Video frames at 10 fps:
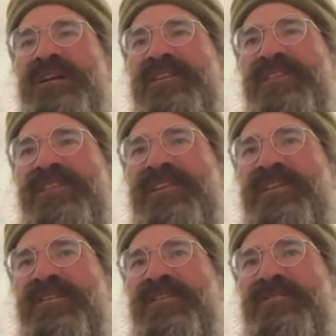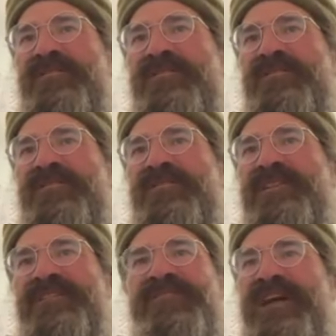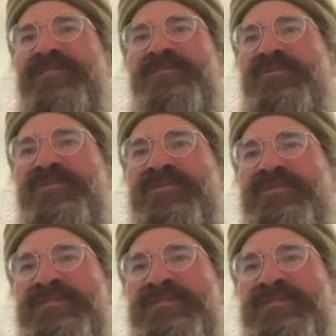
I think are invaluable.